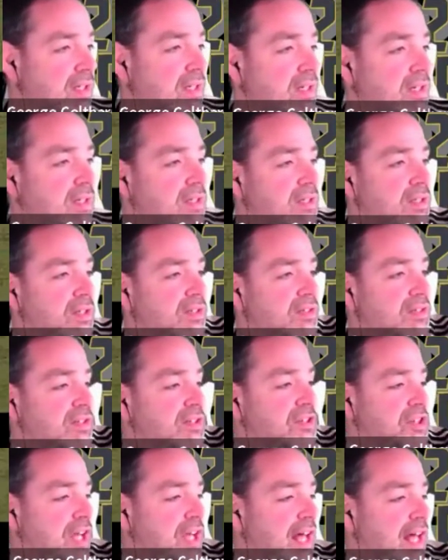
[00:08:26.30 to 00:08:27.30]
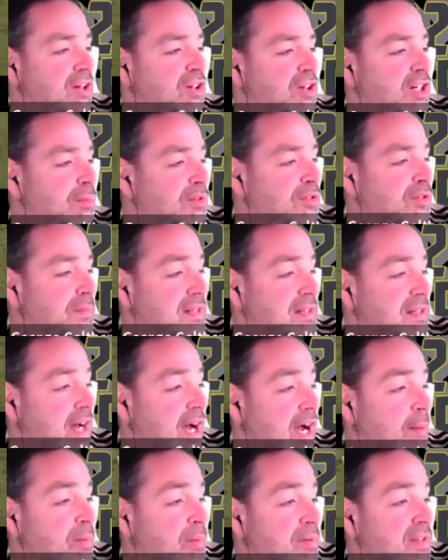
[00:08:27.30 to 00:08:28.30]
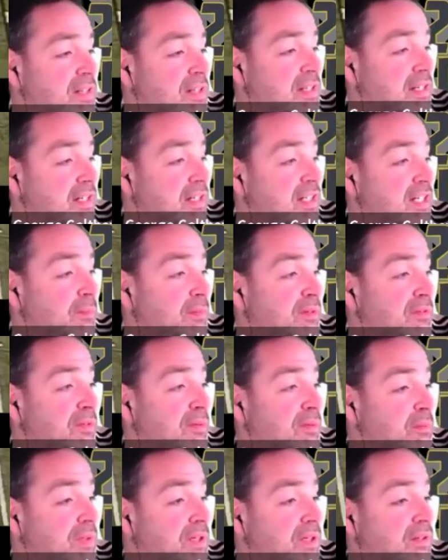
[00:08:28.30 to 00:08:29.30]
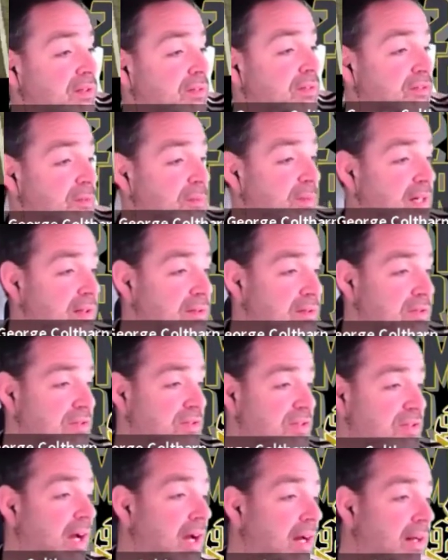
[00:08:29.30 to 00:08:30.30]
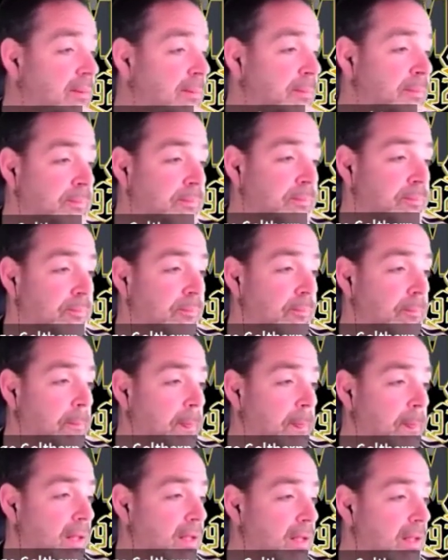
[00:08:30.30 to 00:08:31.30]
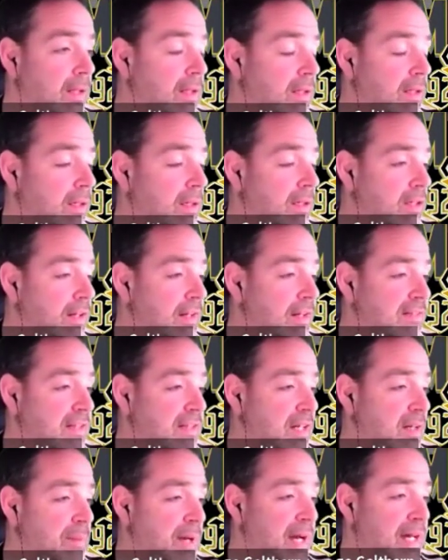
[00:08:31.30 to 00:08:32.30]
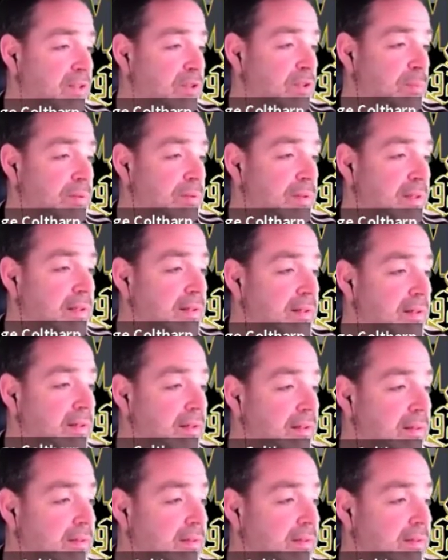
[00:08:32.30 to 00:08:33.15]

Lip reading: the shallow coming from the top and the dig coming from the middle from the other side. Mm-hmm. And that's not a bad little play there.